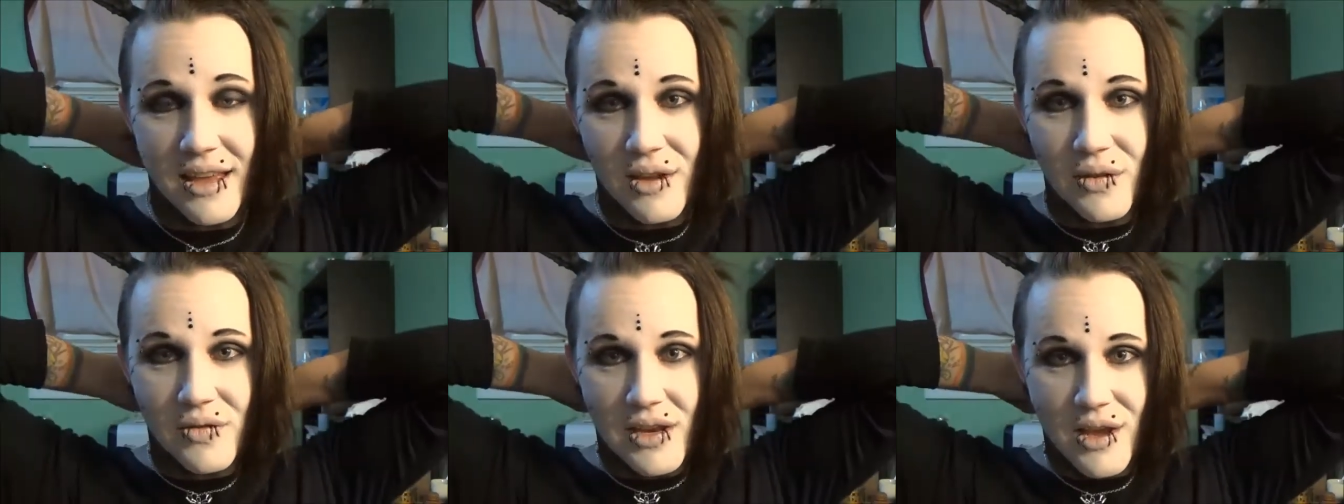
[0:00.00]

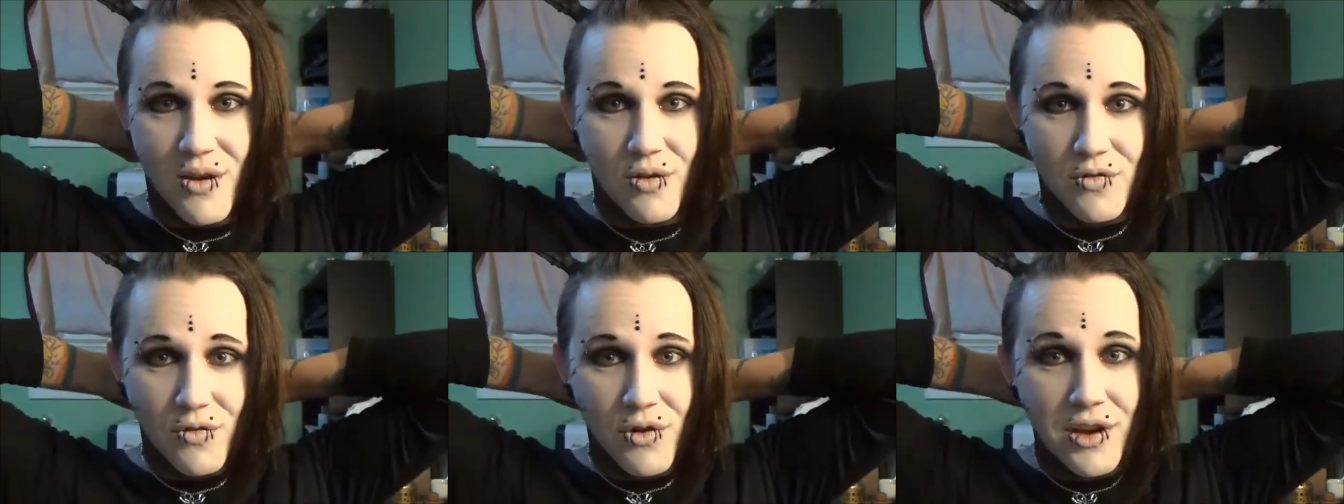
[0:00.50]
video
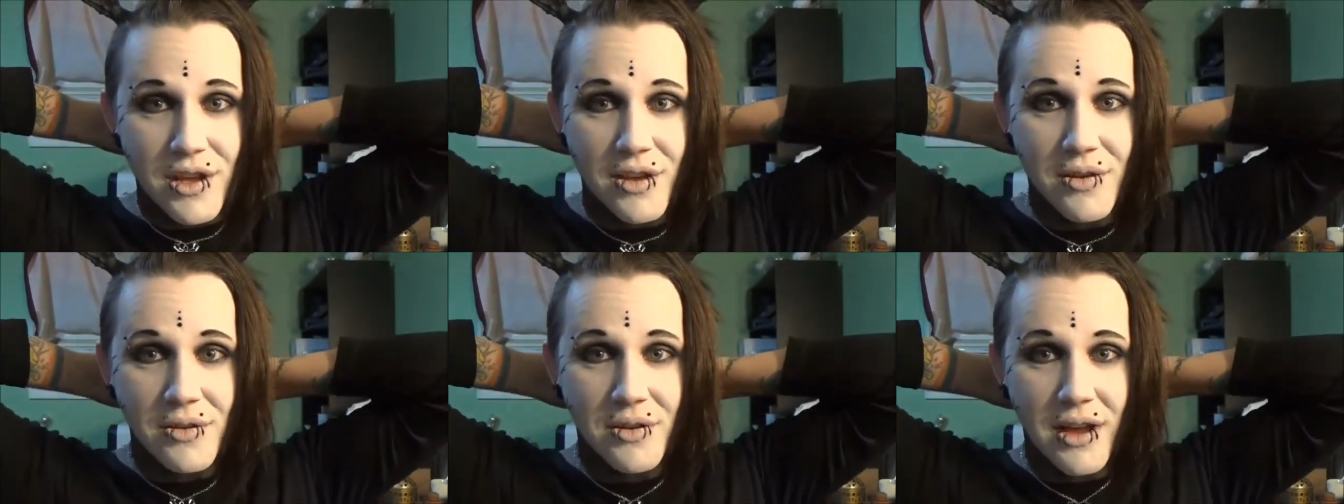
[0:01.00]
for
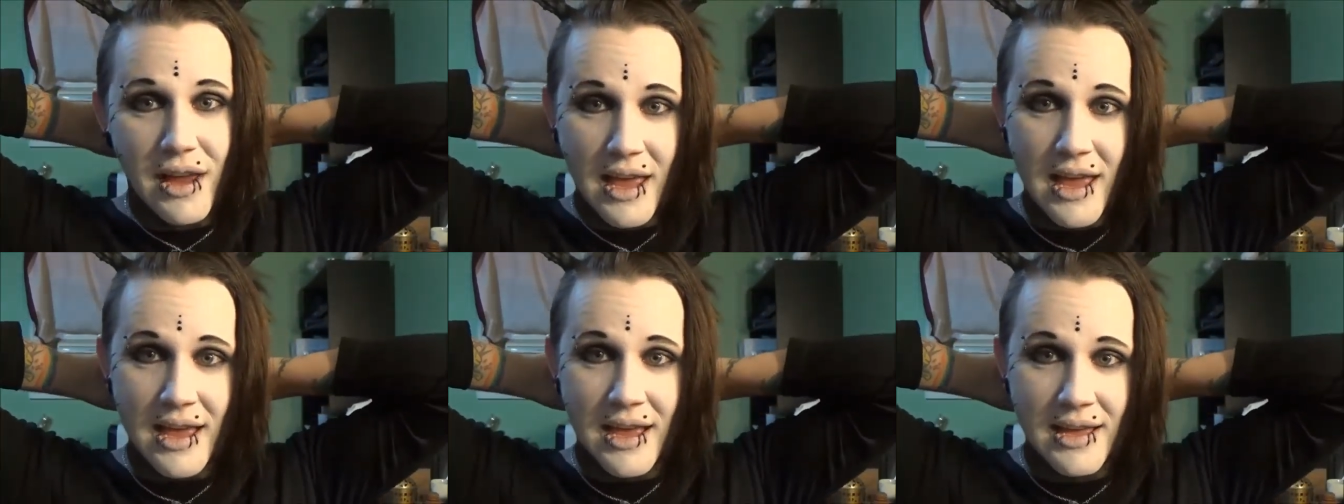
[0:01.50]
you.
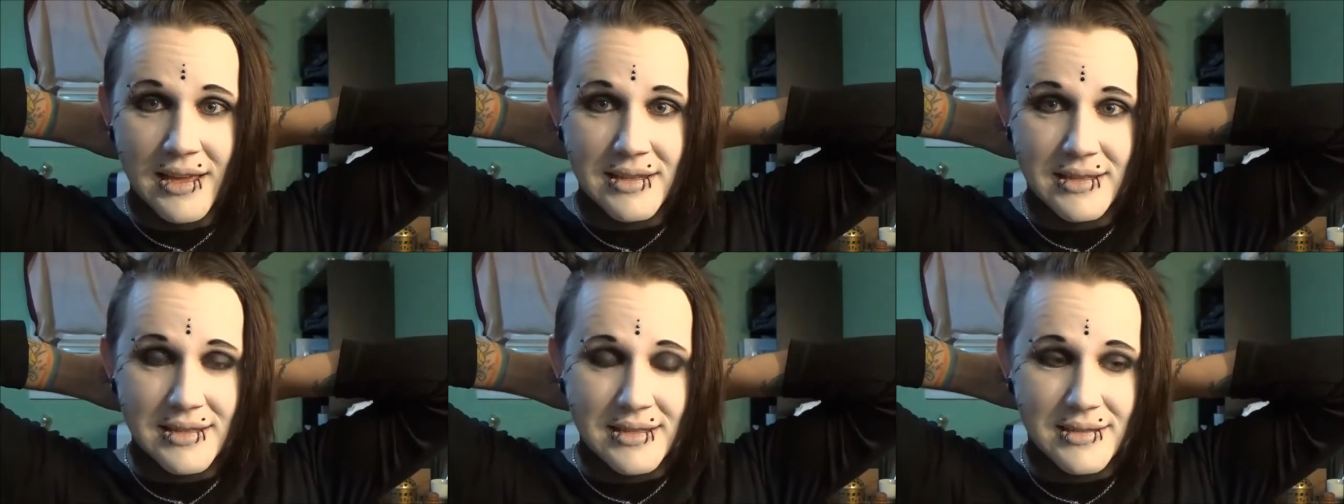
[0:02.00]
And